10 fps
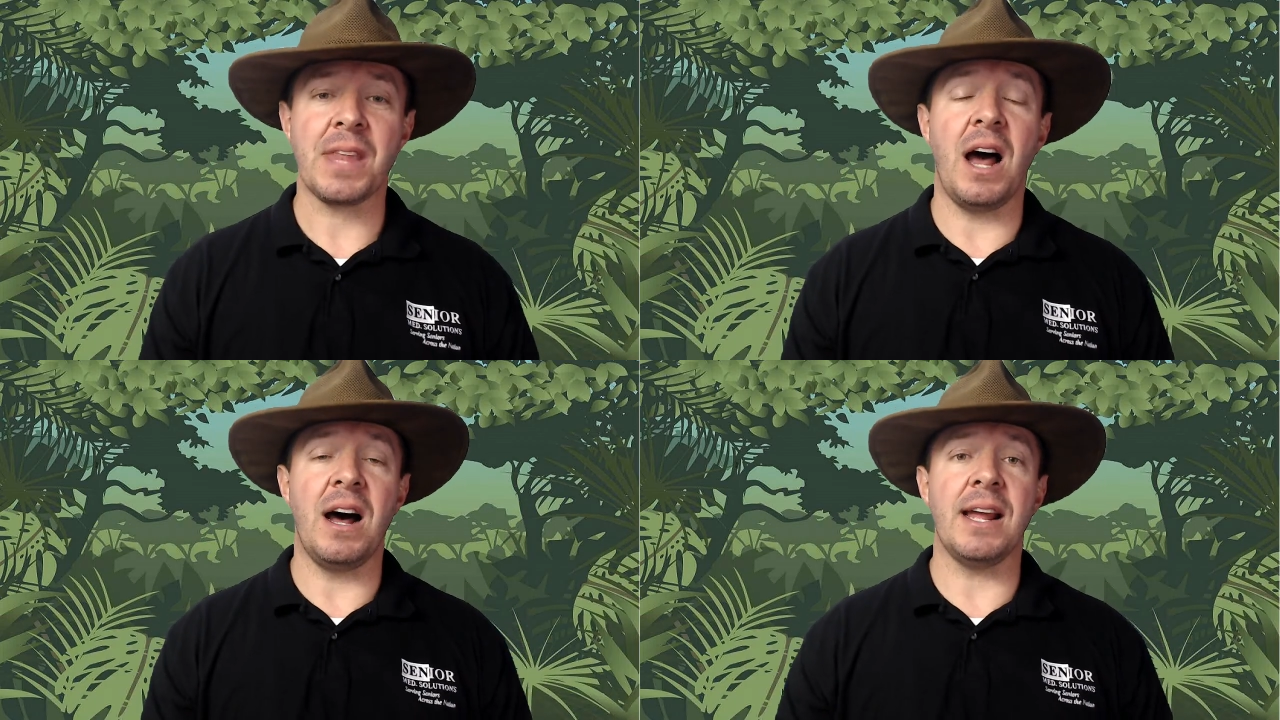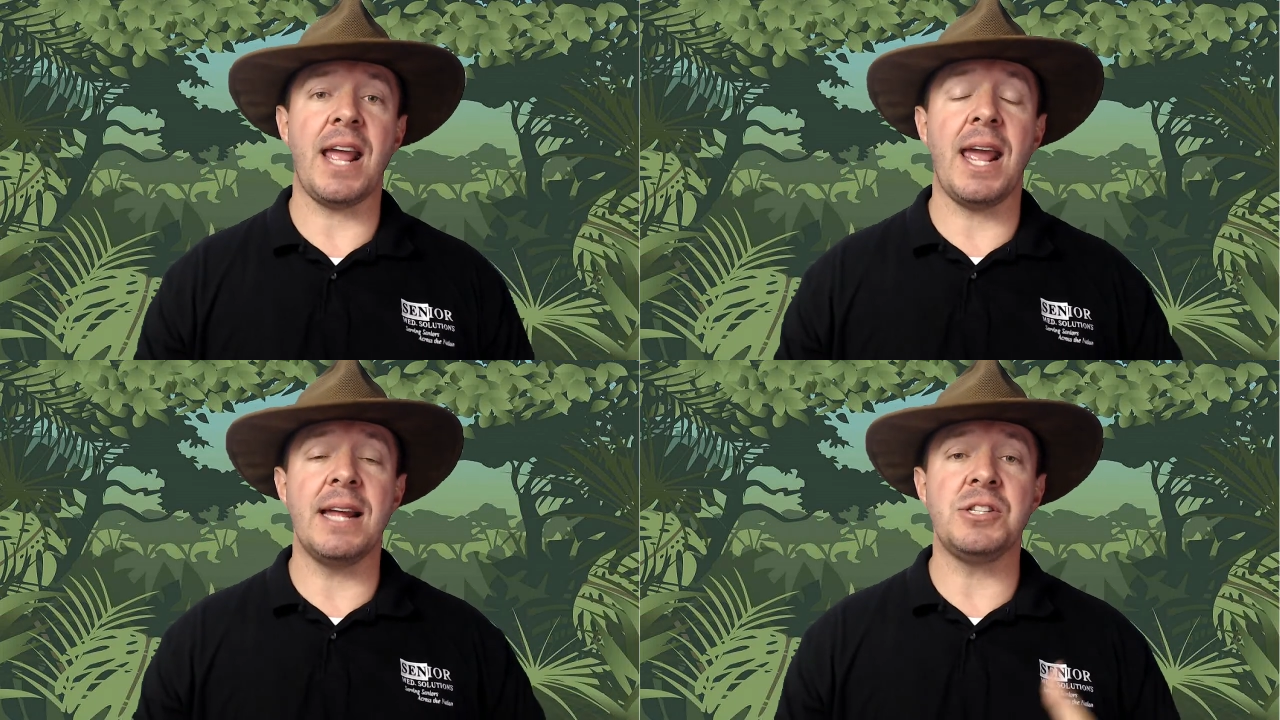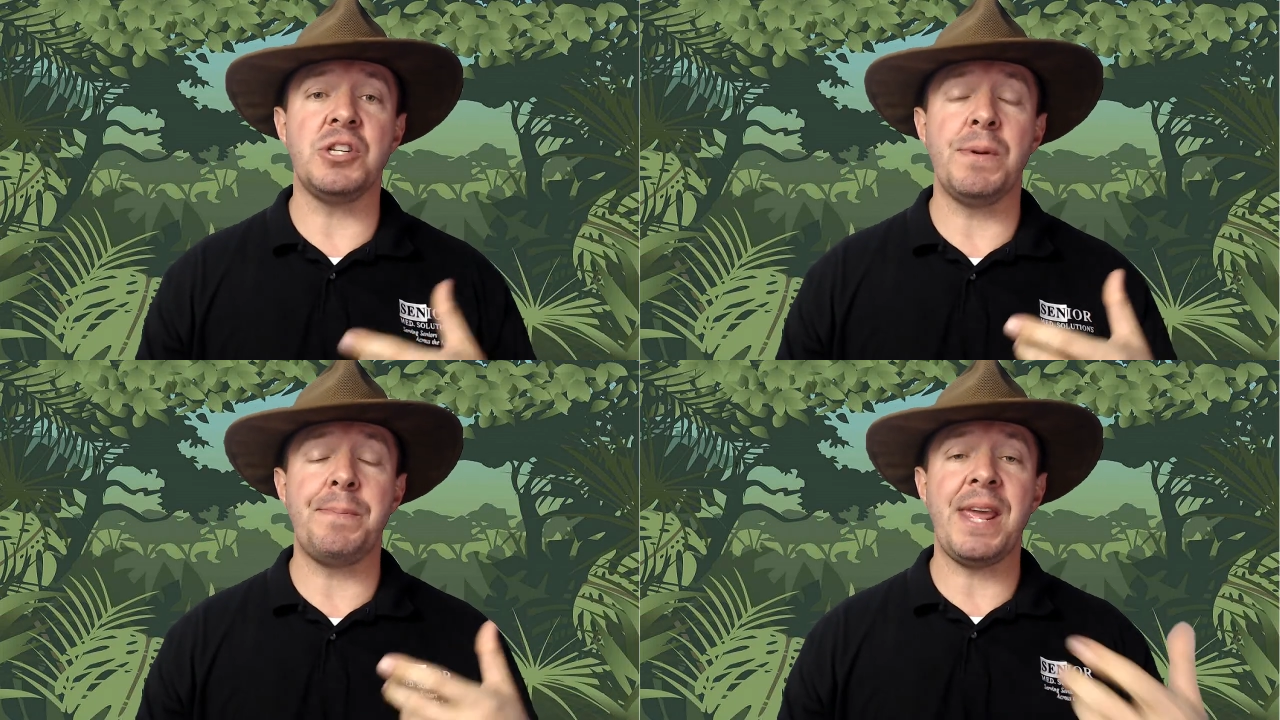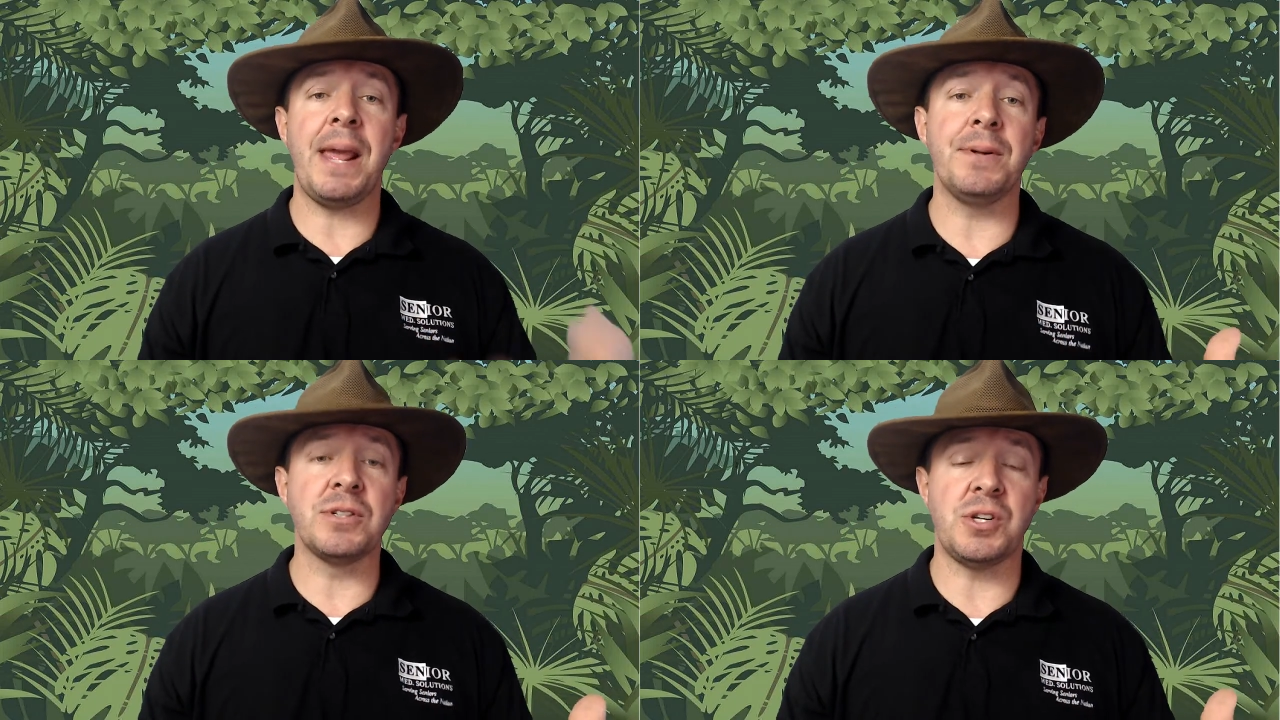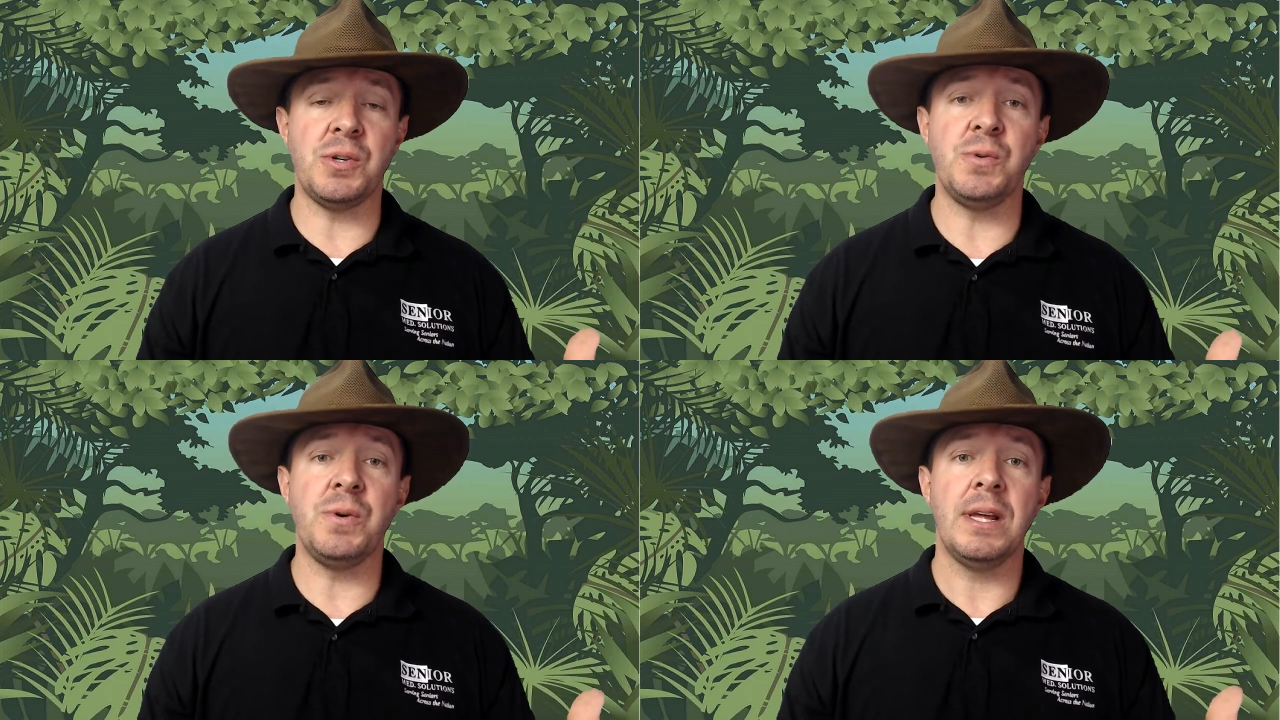uh, and you would be able
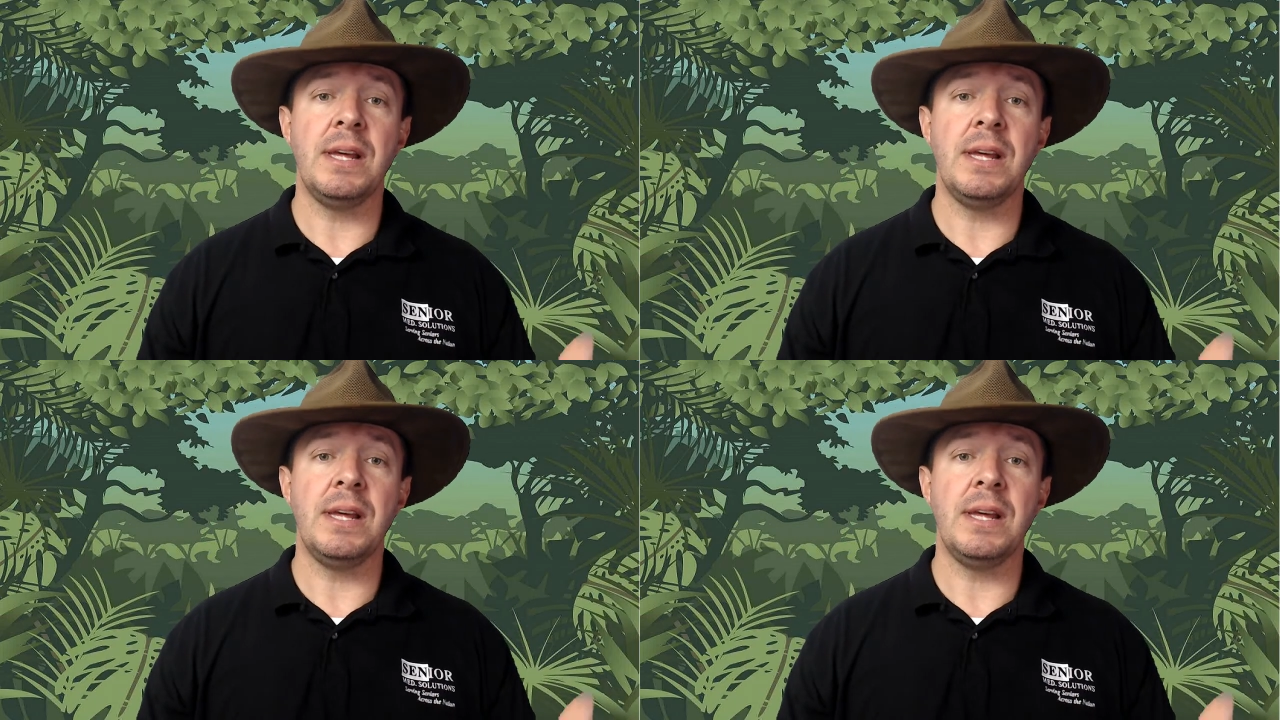to